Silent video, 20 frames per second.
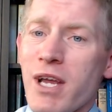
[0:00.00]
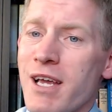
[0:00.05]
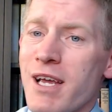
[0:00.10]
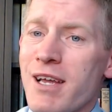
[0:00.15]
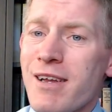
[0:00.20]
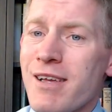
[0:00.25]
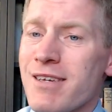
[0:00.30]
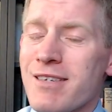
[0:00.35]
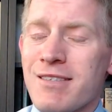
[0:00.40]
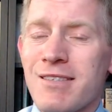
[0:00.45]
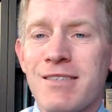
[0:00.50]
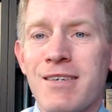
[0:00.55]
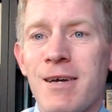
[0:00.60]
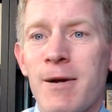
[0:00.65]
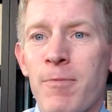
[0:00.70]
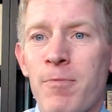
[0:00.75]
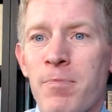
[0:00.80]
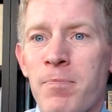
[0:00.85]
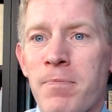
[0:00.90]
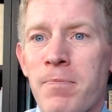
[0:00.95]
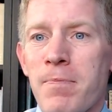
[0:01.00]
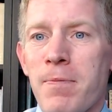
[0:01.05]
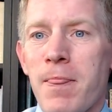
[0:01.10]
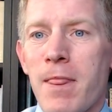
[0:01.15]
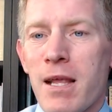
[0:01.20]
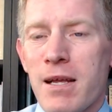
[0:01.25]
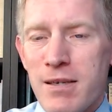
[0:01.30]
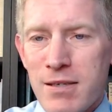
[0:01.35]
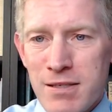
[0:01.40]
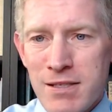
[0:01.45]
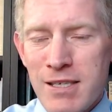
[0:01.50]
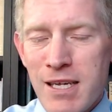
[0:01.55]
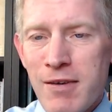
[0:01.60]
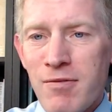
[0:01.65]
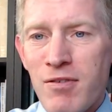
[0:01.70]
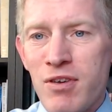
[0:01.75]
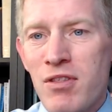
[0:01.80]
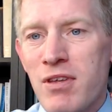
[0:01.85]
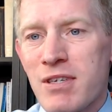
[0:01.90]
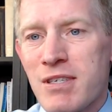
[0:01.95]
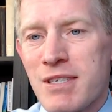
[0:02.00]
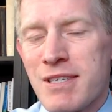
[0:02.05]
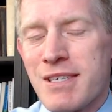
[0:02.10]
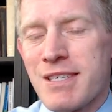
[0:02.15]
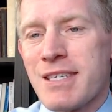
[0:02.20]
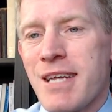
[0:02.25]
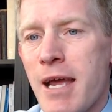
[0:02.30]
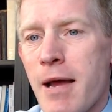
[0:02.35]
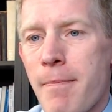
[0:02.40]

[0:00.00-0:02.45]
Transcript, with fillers: it is, does he have anything to say